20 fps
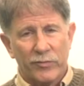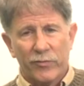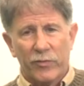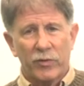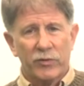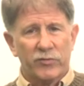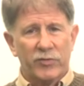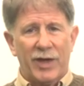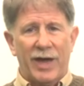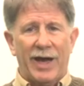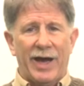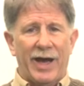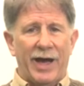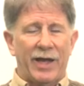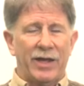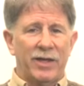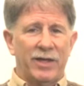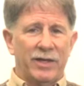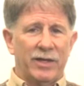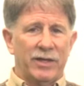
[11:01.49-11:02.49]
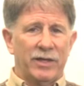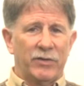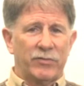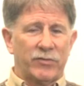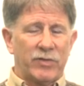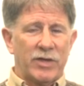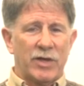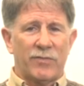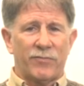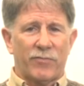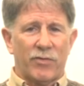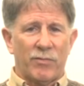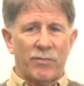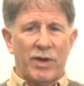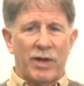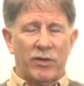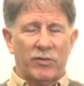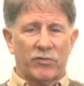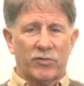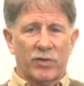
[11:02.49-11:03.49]
first I, is the
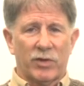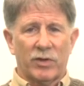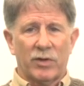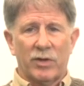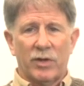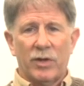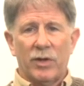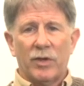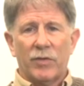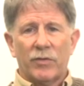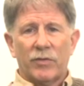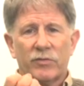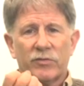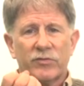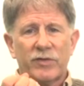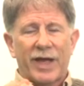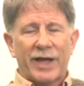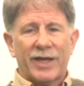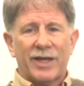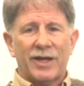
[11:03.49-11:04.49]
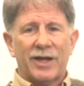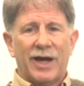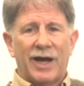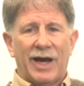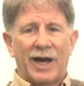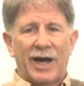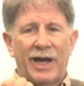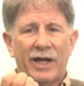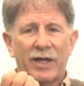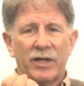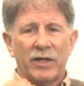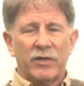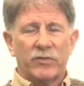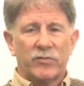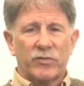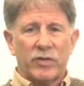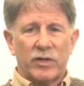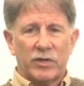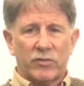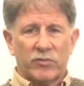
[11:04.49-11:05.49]
information. The second I
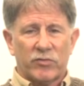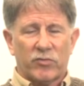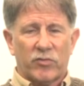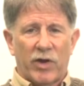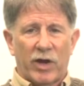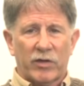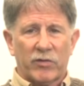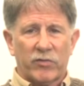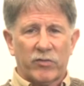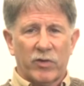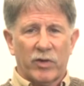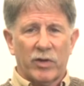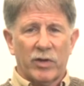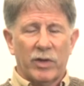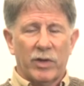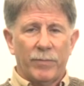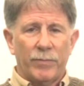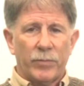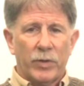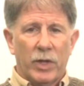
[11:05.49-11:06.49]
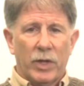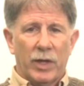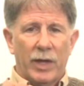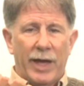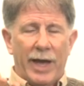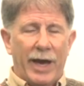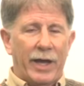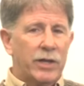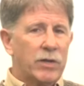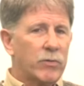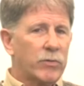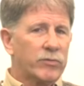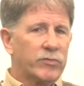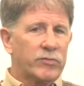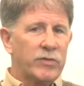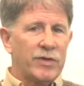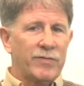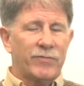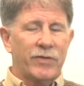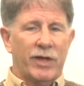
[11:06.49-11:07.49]
is the instruction. How do you
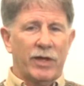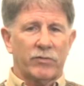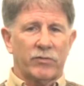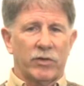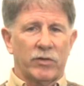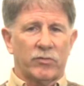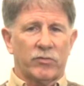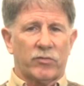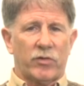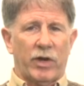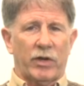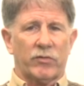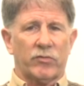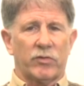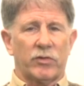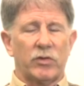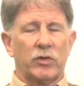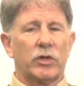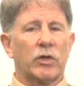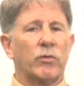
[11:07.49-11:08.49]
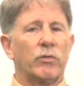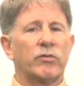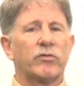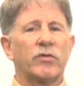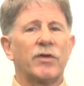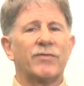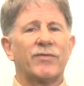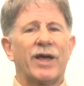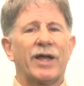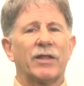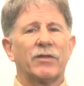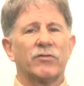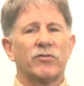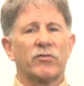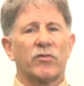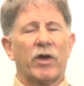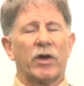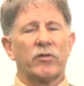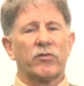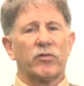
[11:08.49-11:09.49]
receive that instruction? You can receive that
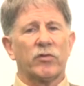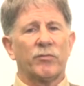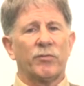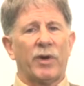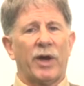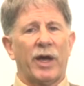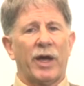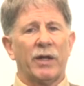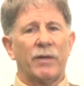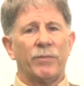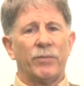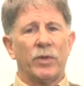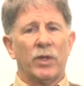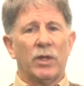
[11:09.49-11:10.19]
instruction by